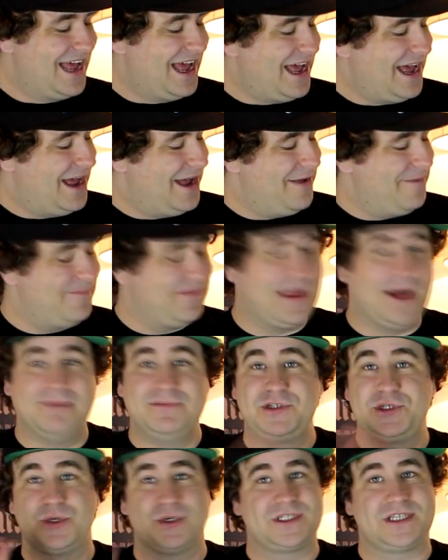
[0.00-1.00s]

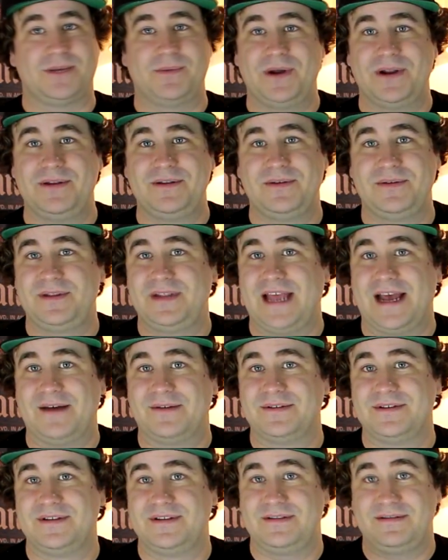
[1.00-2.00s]
I'm sure someone
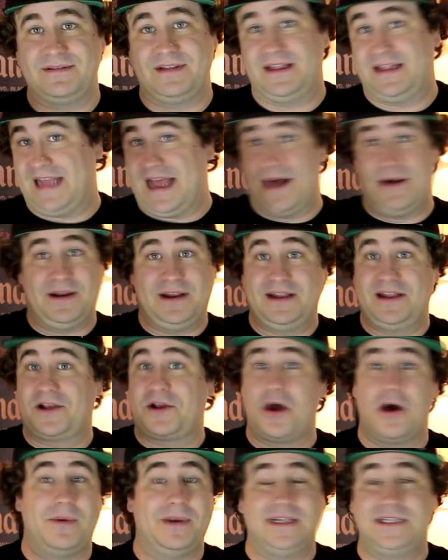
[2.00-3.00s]
down in the
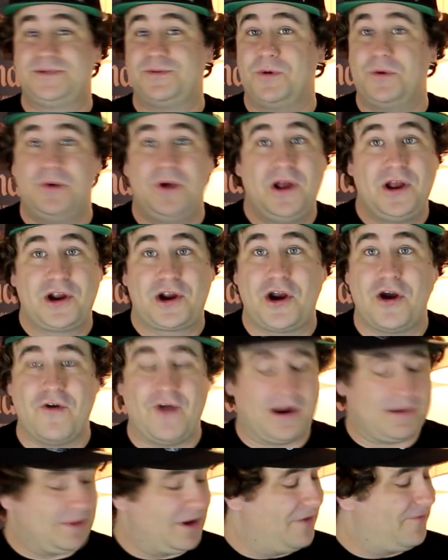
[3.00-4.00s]
comments will
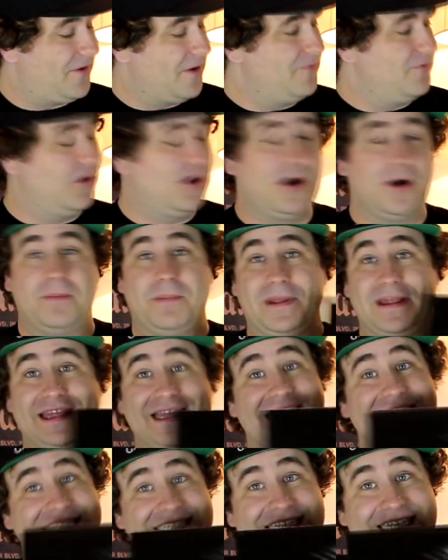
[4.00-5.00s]
correct me if I'm wrong, but
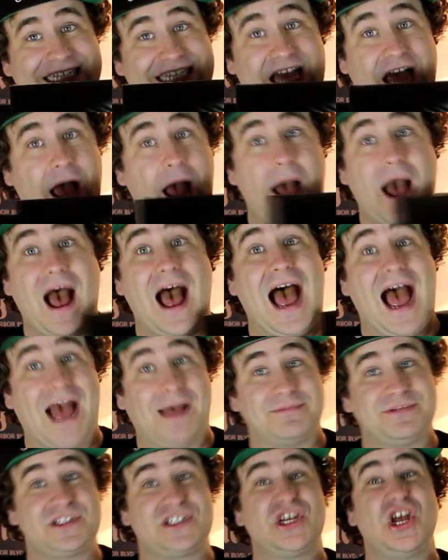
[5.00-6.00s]
this is
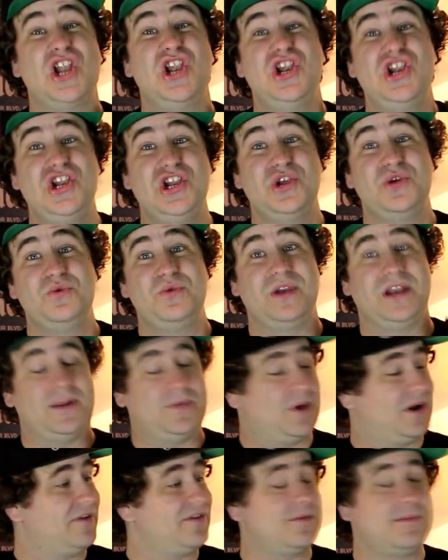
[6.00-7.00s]
absolutely
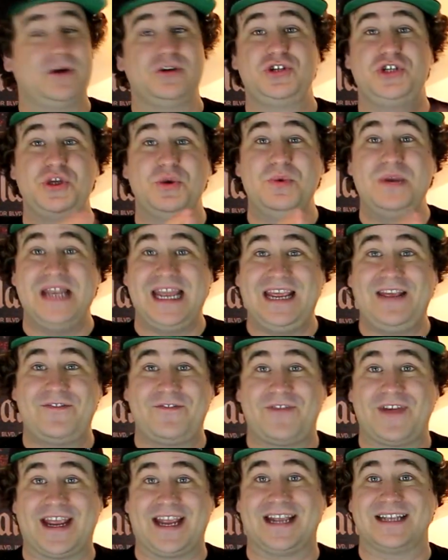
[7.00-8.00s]
one of the most unique
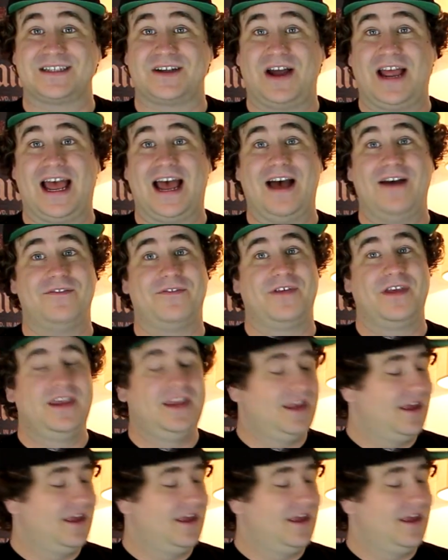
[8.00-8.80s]
things I have.